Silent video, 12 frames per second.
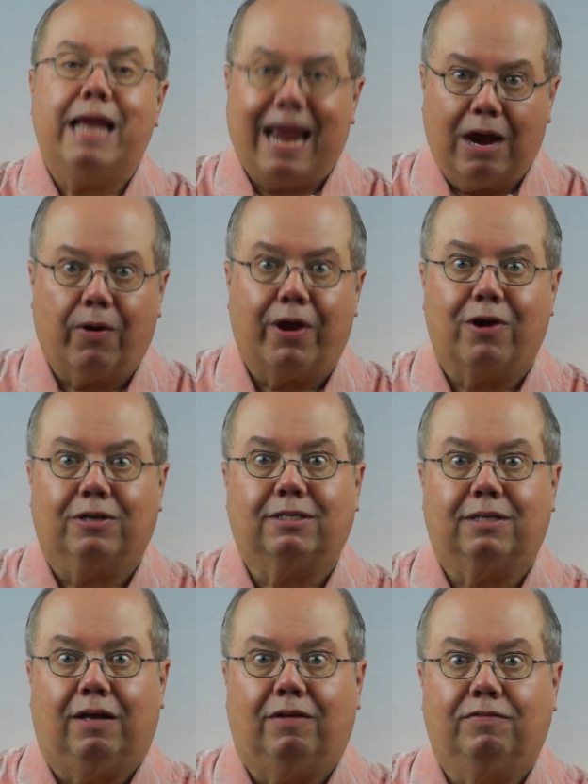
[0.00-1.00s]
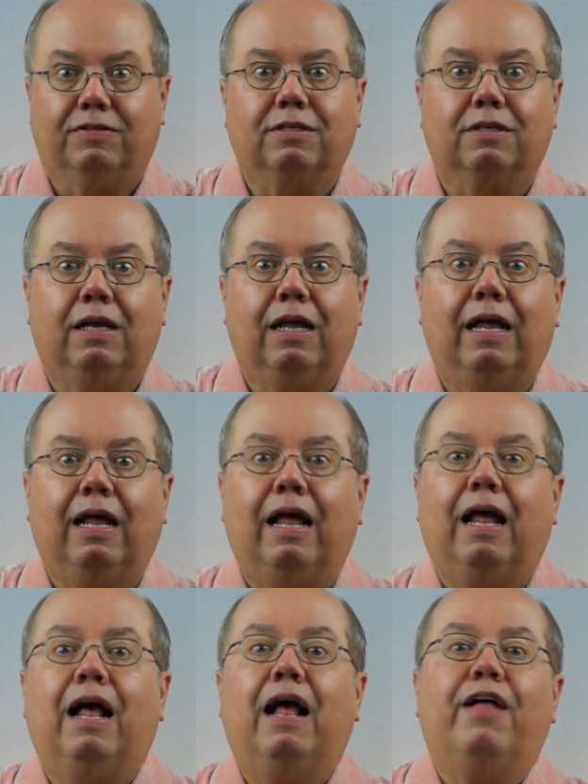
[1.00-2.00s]
carry ourselves.
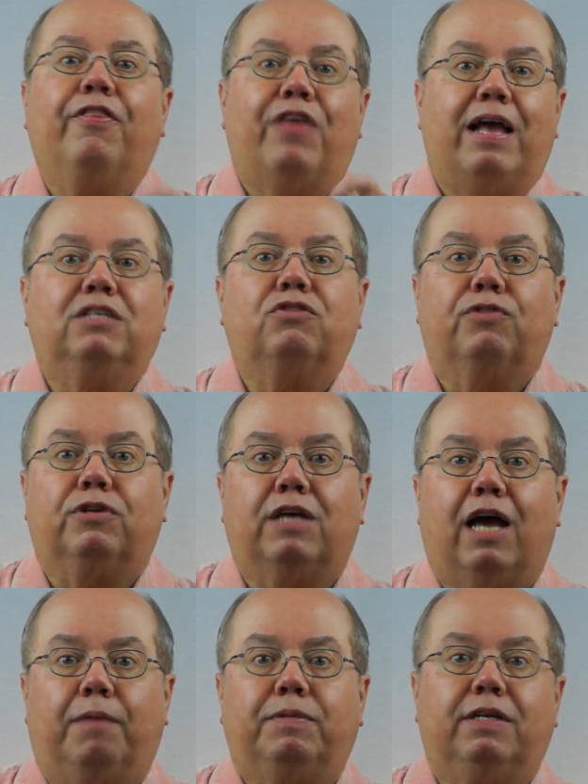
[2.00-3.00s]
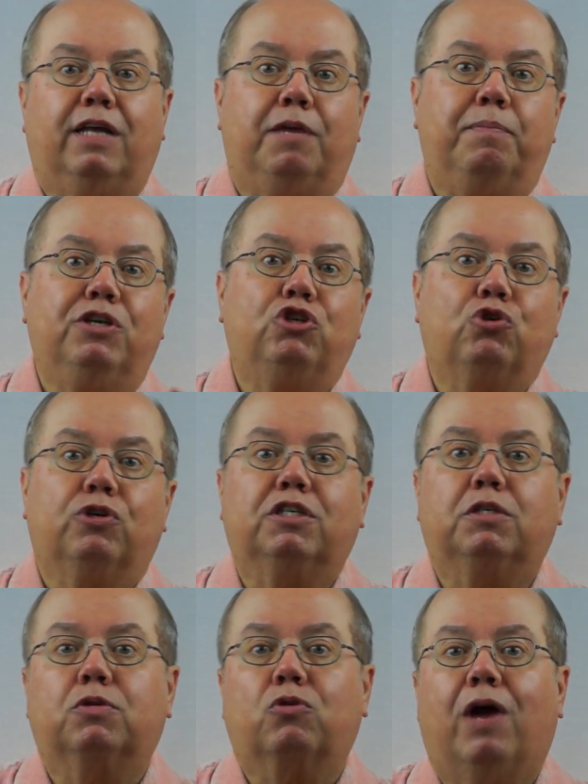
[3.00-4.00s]
Thanks for your time today. Be sure to
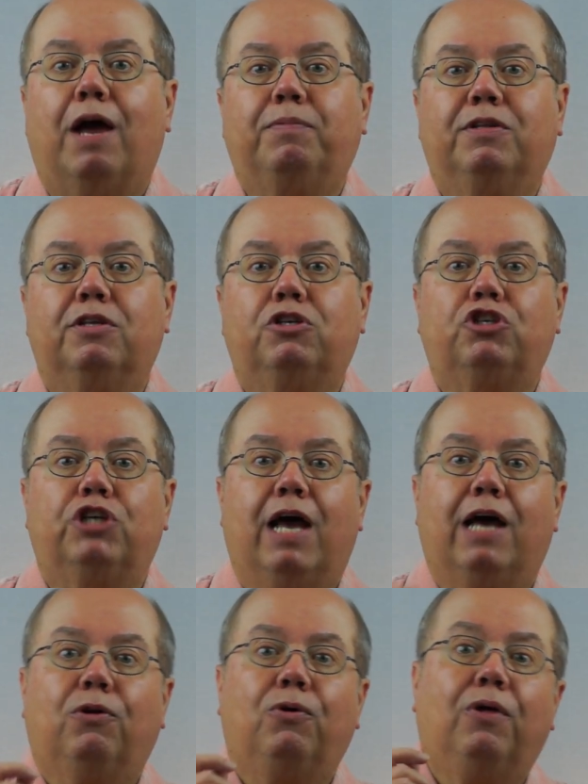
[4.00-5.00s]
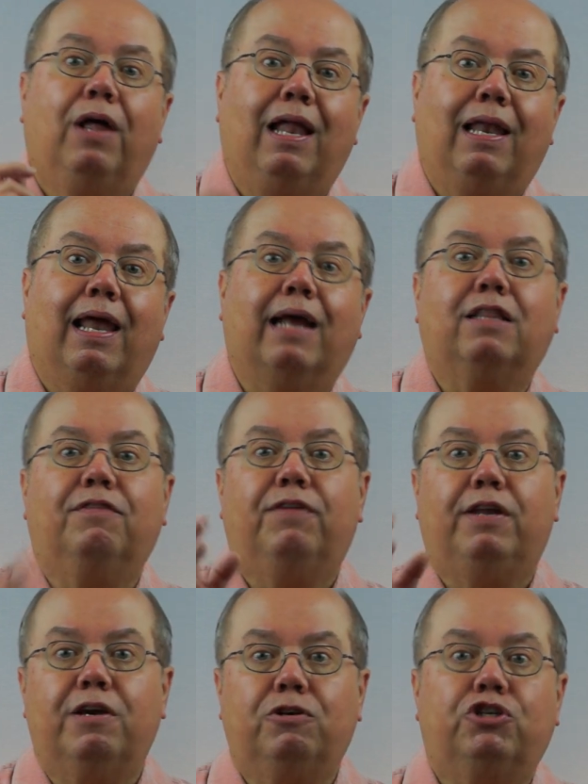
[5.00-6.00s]
subscribe to this channel, like the
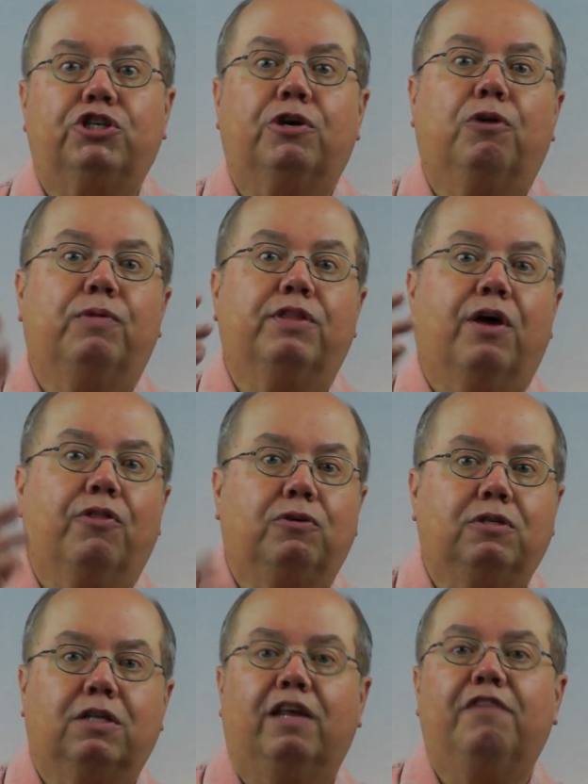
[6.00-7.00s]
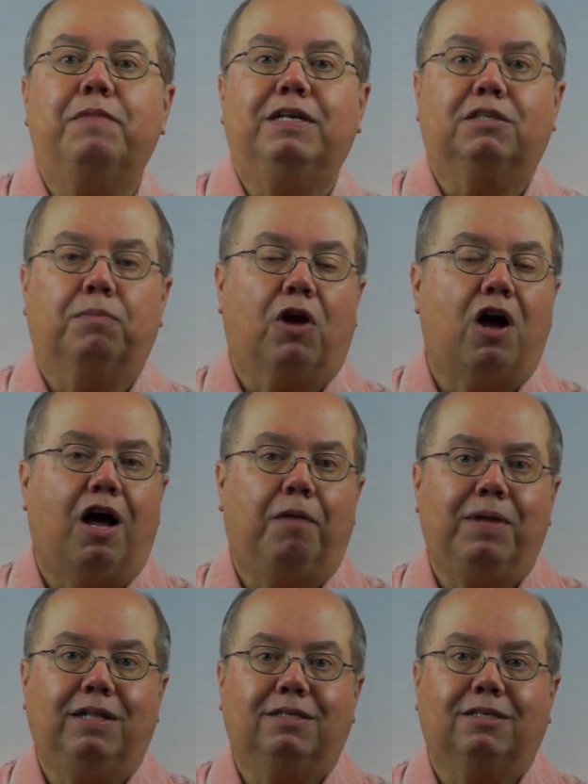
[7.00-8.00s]
video, share it with others, leave me some
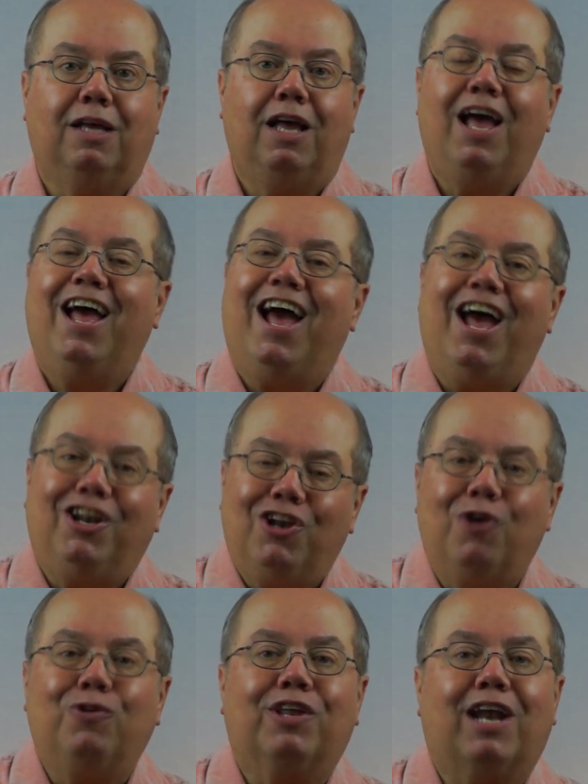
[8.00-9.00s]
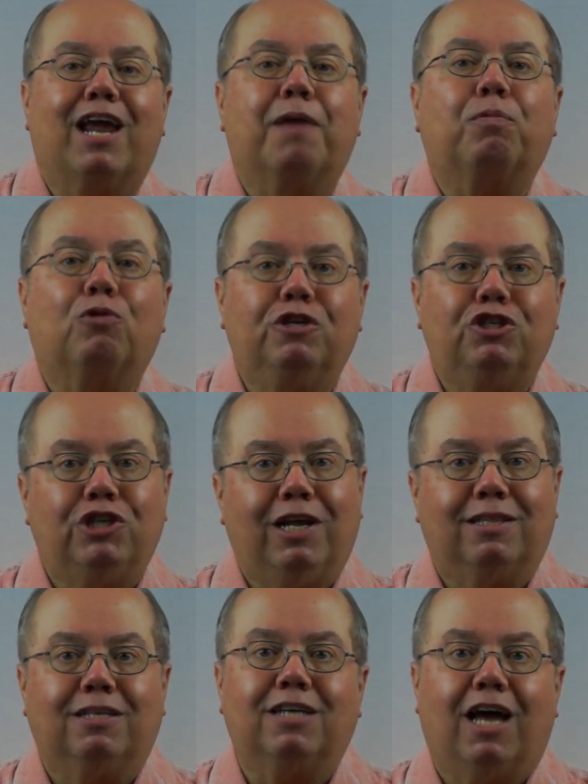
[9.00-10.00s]
comments, and know that I
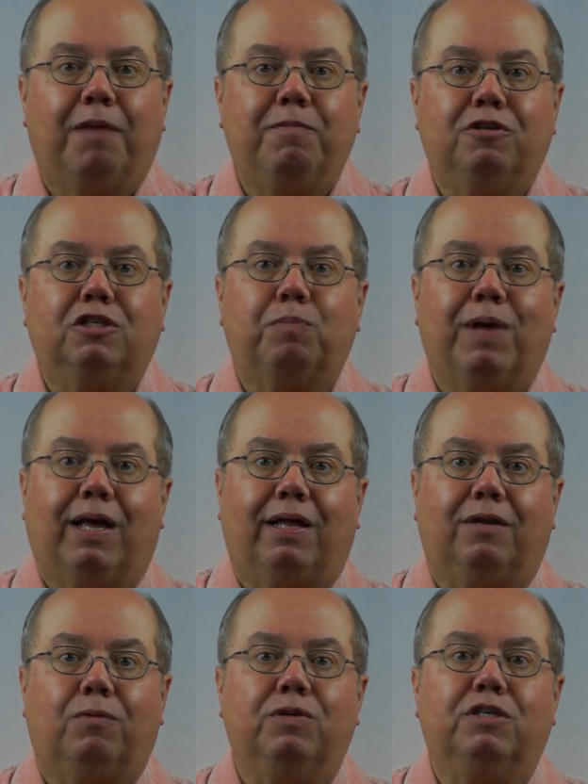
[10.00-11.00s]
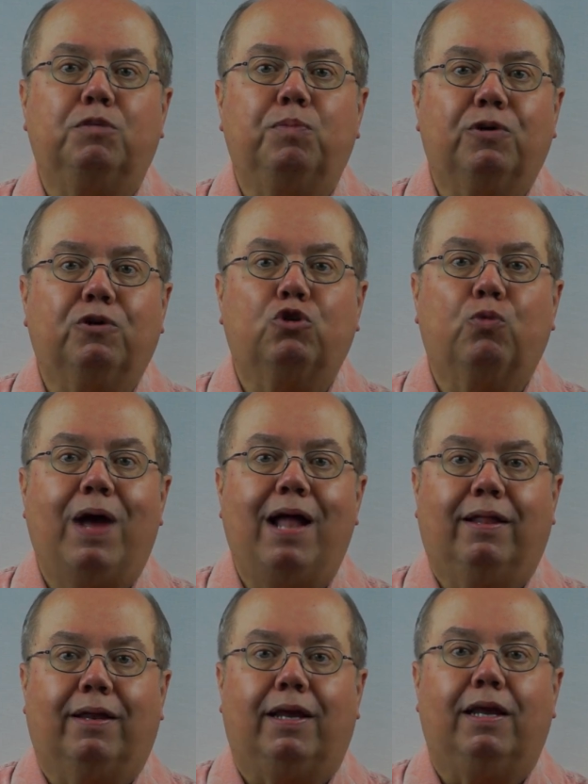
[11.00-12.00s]
appreciate the time you spend with
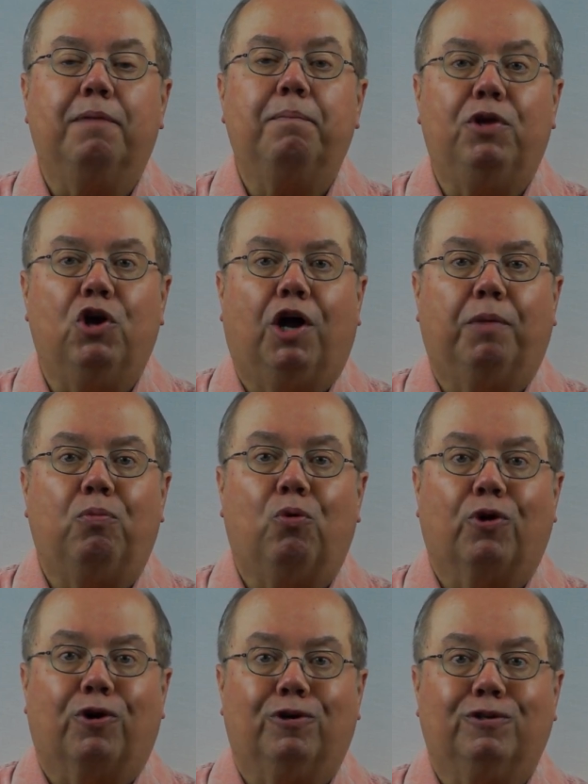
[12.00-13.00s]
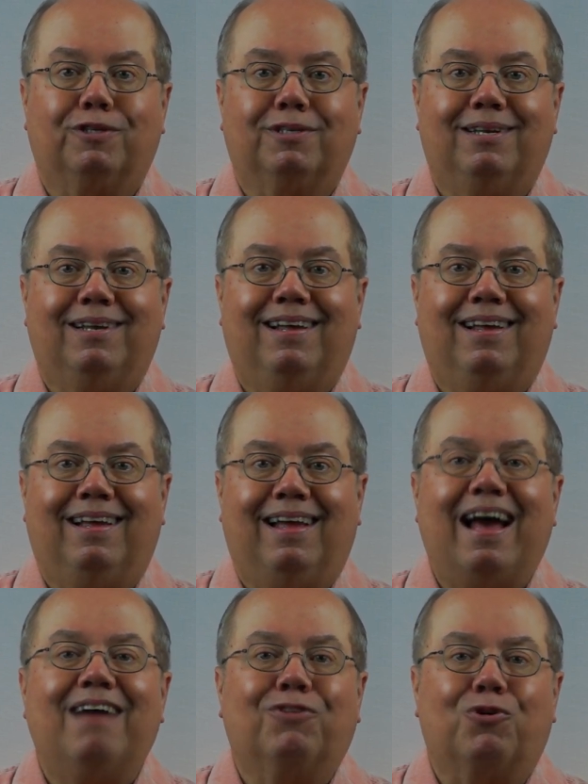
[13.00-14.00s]
spirituality beyond borders.
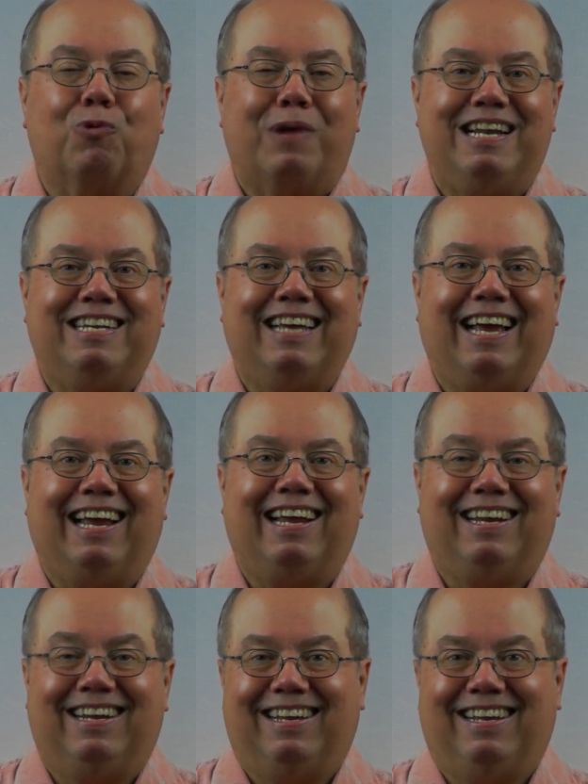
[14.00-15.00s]
Have a great day.